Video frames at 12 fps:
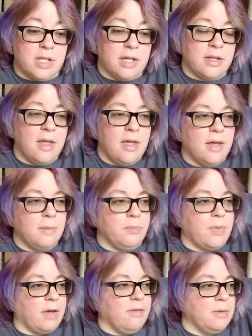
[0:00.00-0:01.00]
Like,
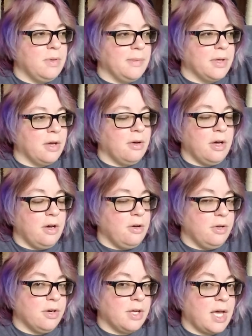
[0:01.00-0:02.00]
I've had people go, oh,
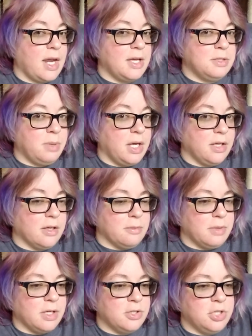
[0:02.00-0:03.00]
your cat has pica,
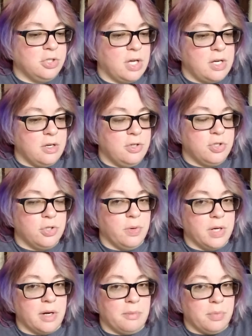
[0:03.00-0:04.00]
because she tried to chew
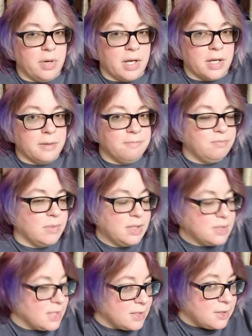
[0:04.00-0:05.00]
on a brick.
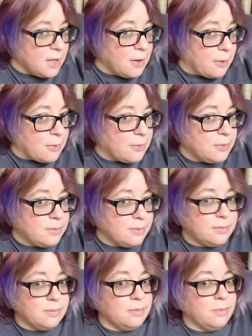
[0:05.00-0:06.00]
It's like, no,
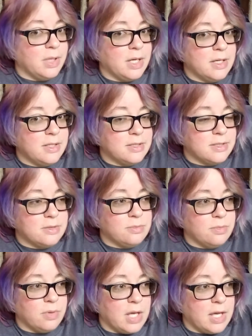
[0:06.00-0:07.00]
because
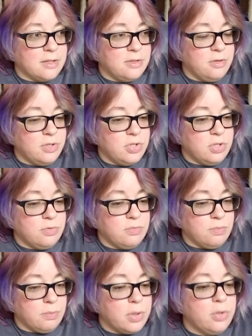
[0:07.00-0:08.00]
as soon as you
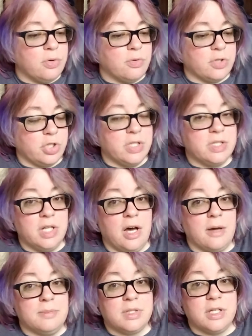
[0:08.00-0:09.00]
move, she
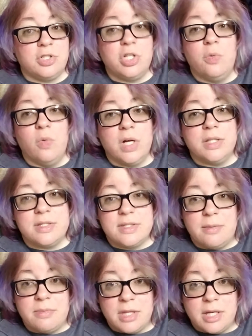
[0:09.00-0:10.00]
stops, because she wants
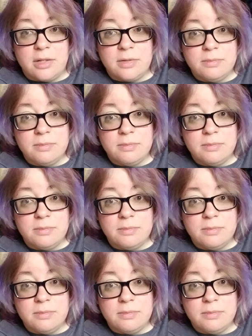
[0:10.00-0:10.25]
something.